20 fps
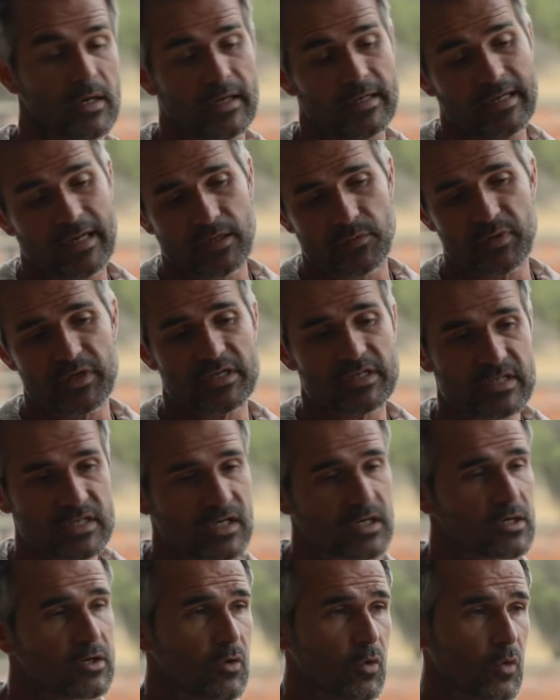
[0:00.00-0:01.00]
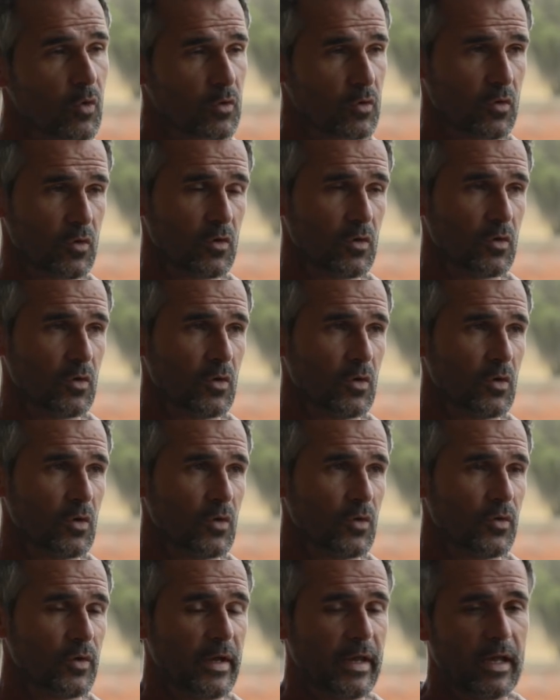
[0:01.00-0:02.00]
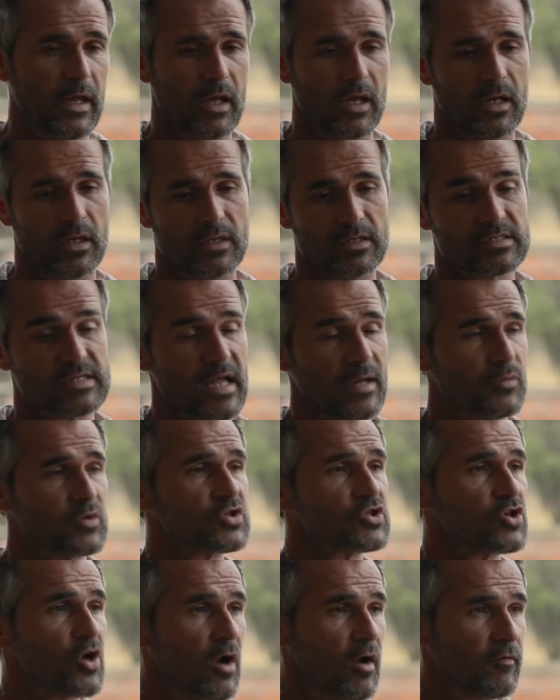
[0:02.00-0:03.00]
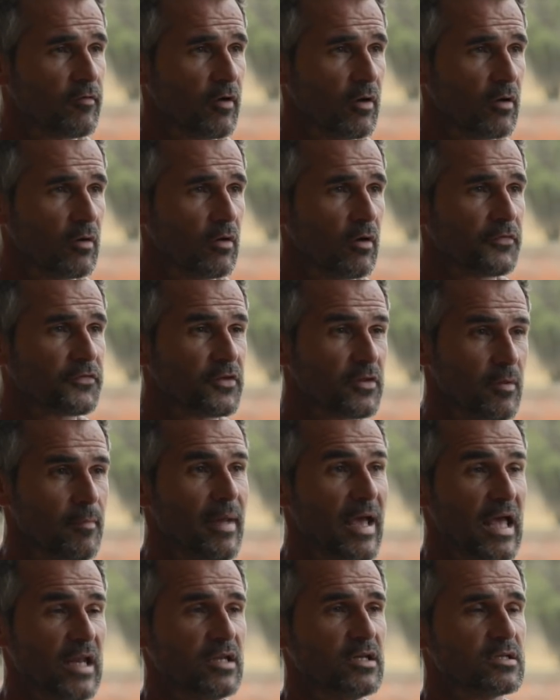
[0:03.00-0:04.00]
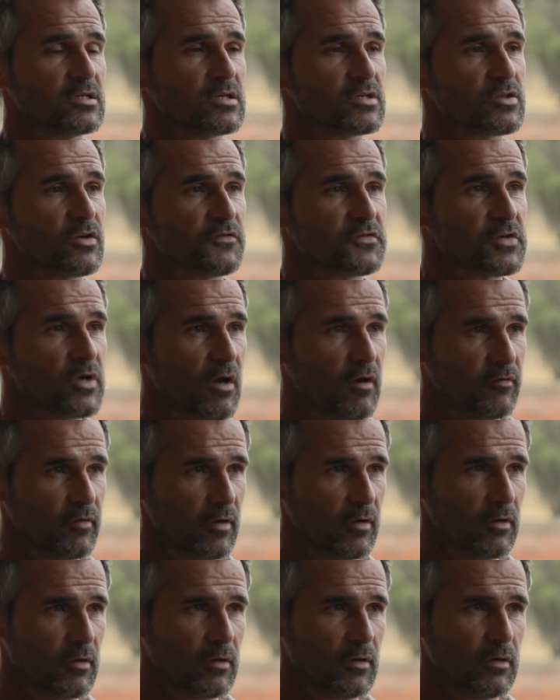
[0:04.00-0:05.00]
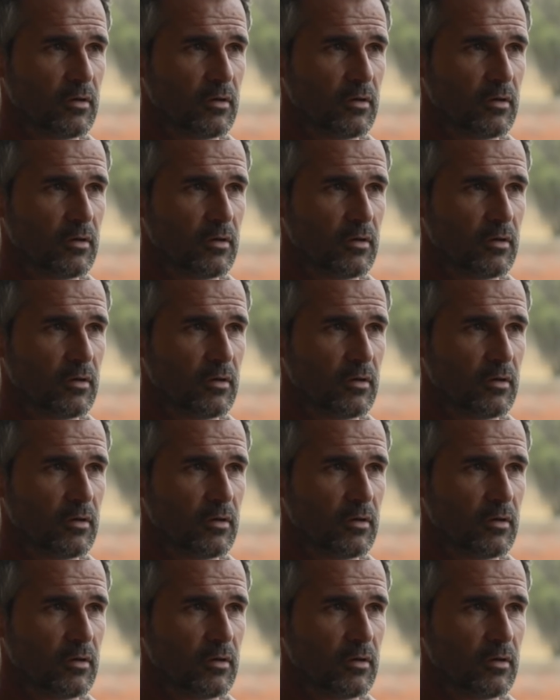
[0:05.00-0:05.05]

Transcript: and he had been declawed and his name was Tsavo, after the man eaters of Tsavo.